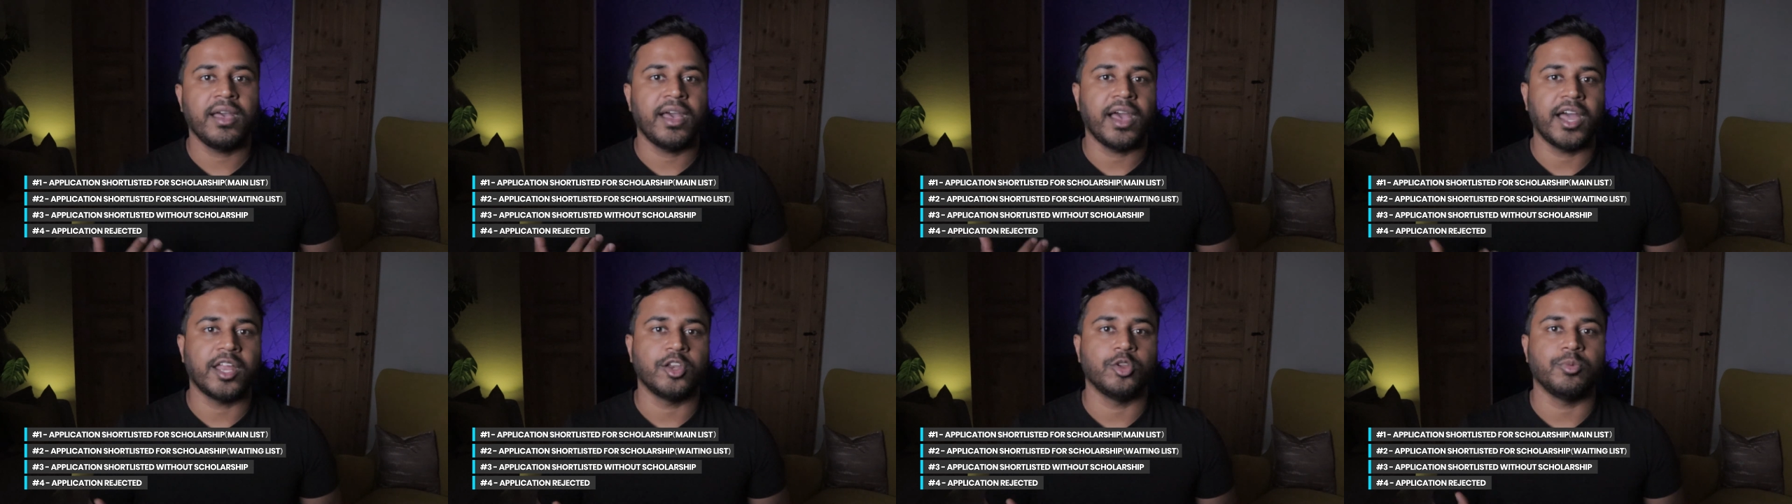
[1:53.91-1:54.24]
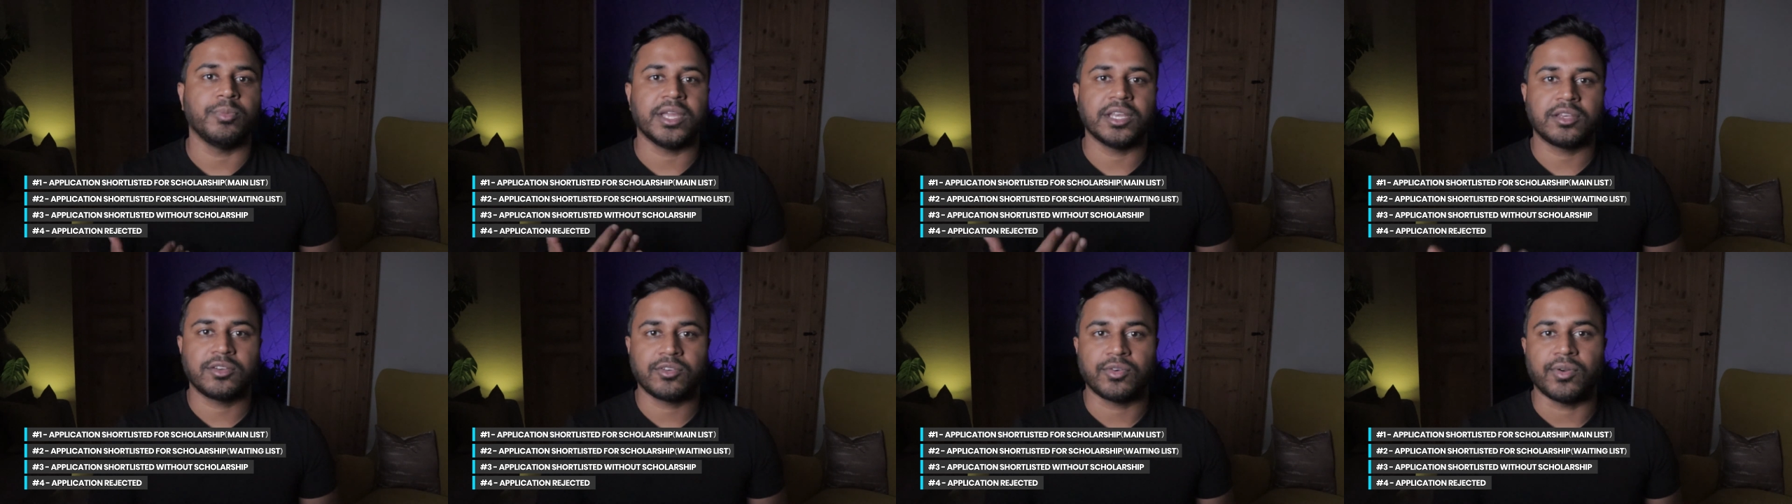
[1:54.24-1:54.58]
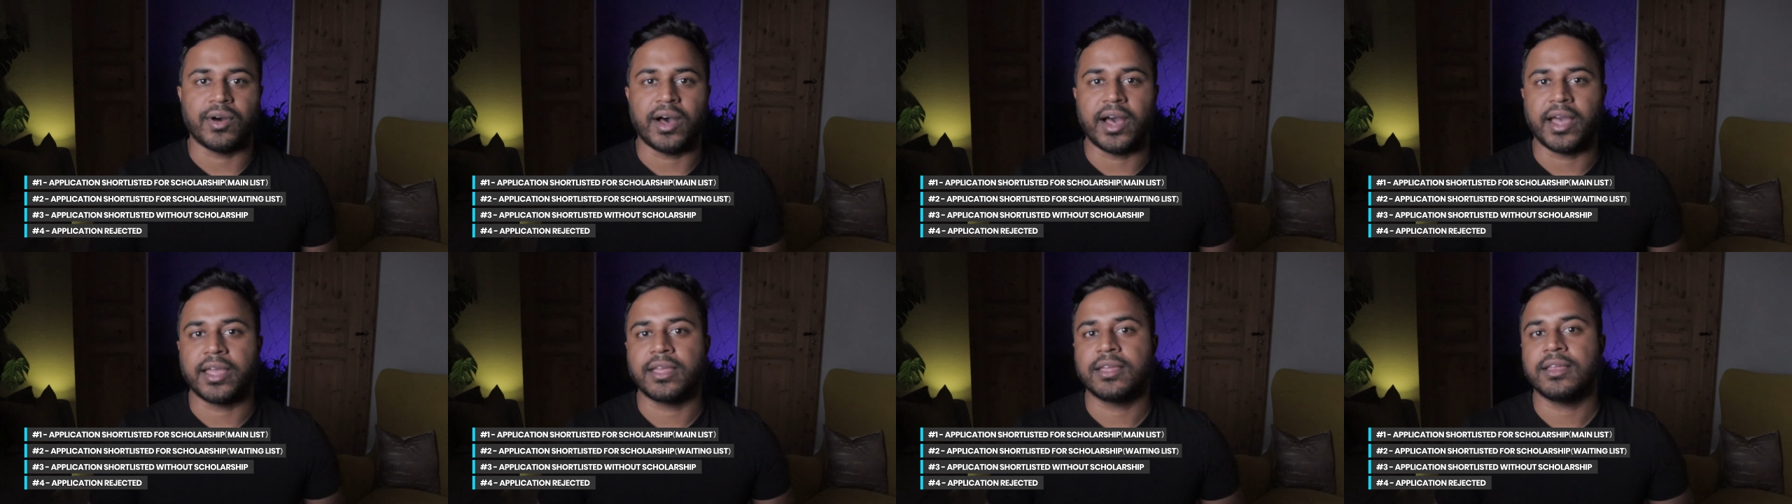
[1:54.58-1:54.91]
and you may
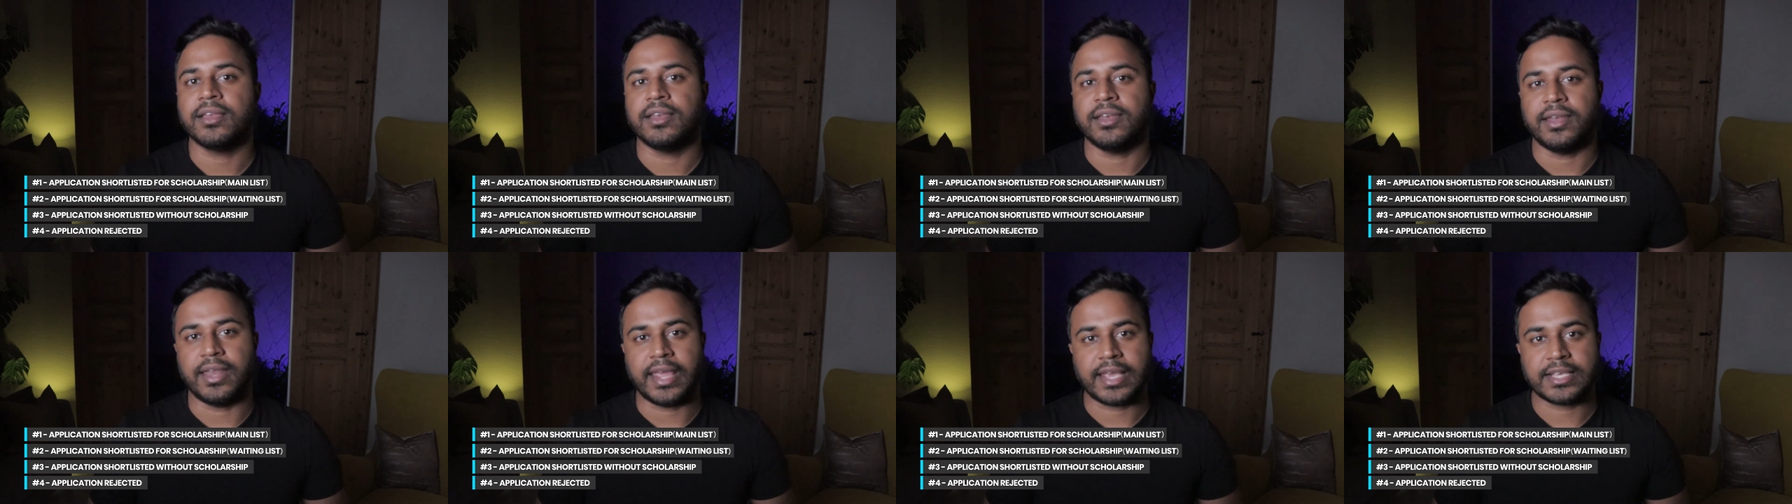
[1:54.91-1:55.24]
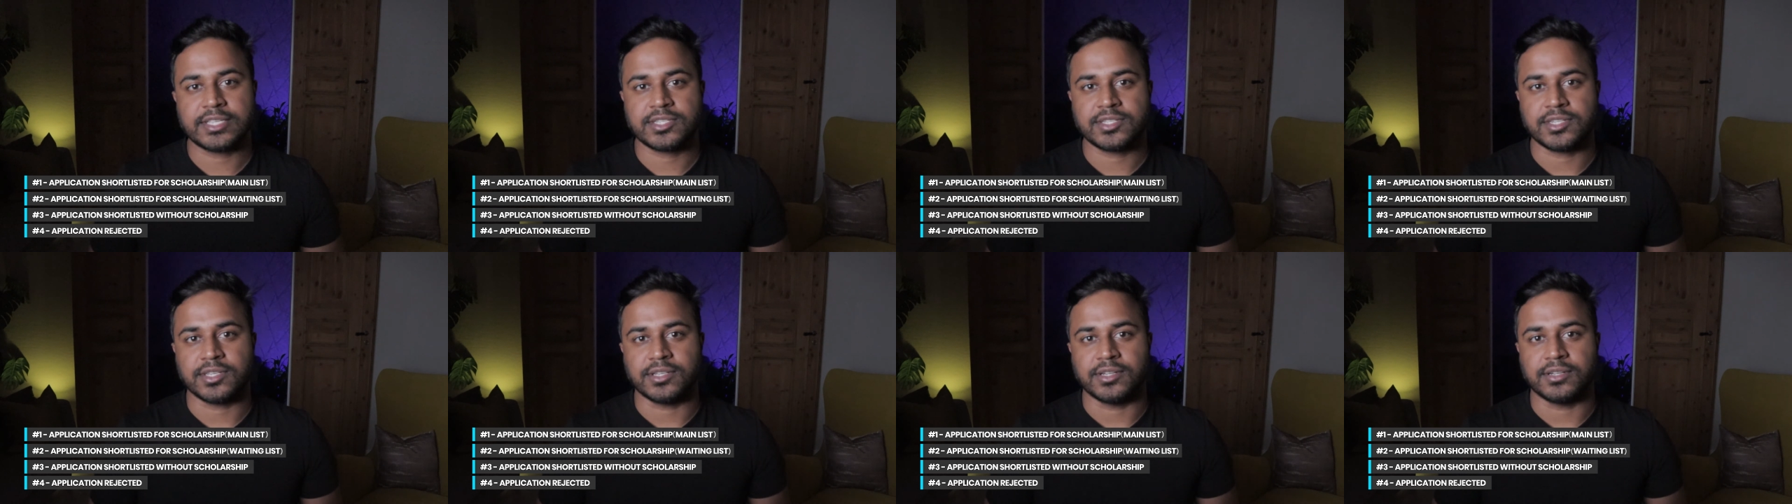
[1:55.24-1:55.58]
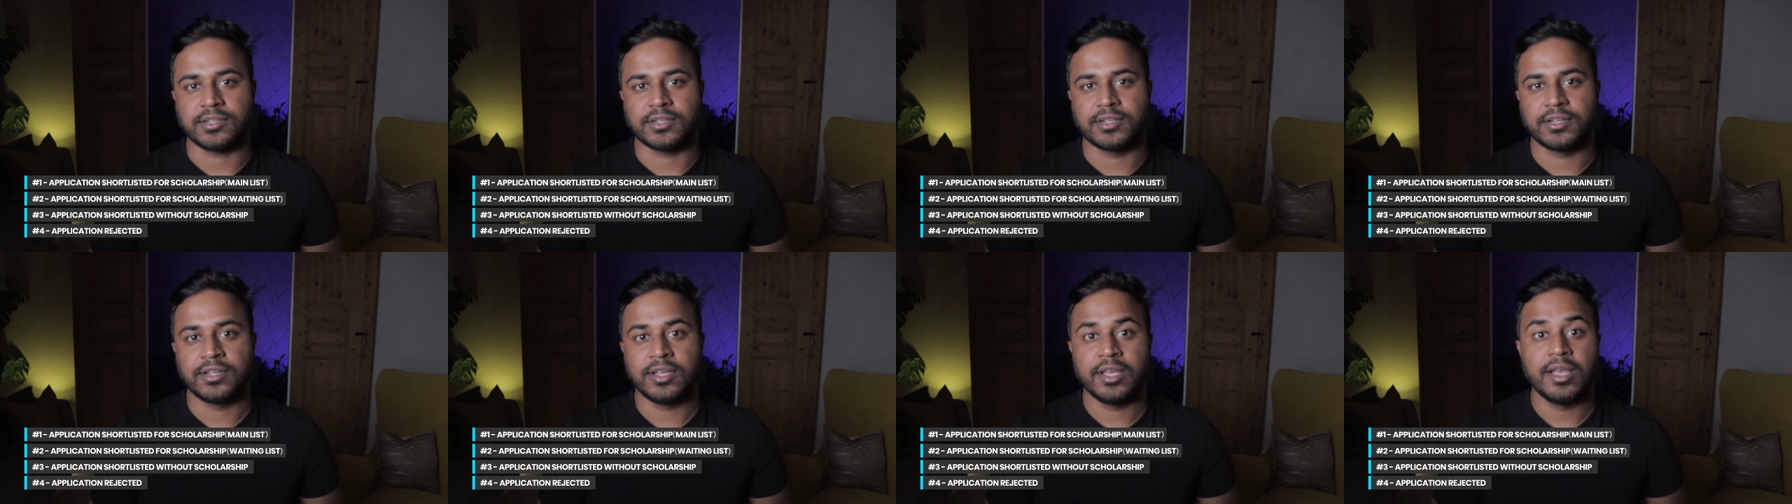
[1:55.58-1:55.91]
try next
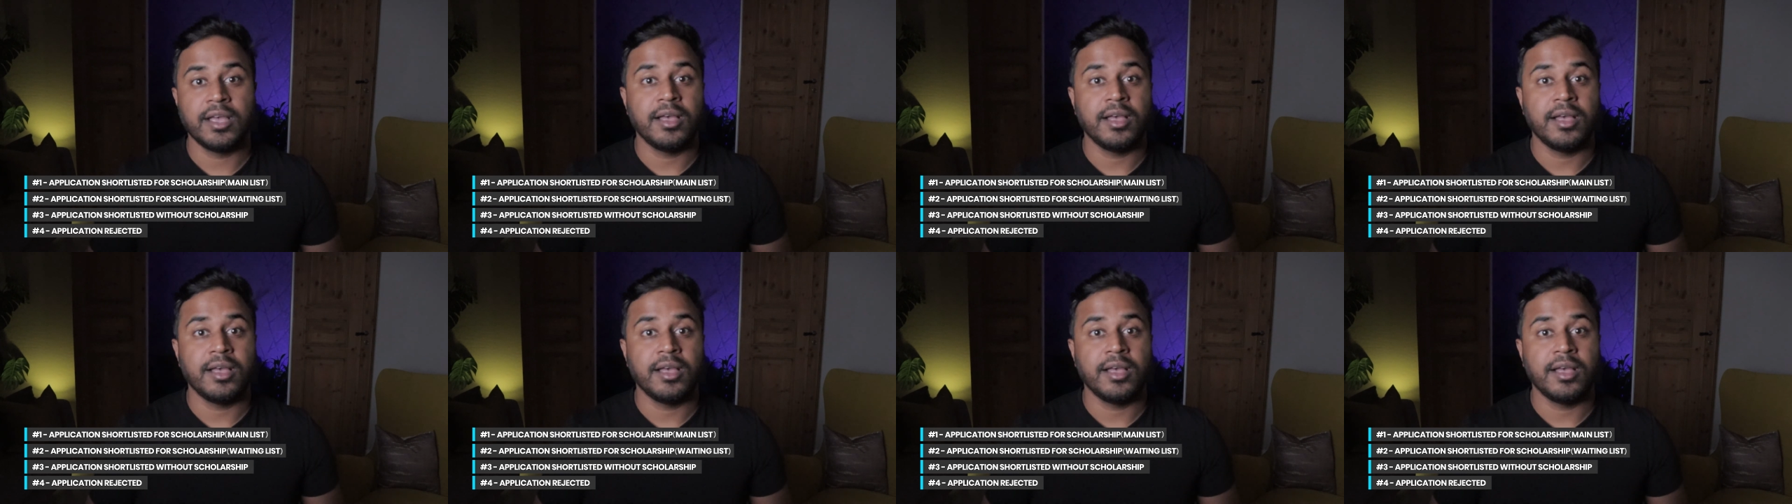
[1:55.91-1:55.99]
year.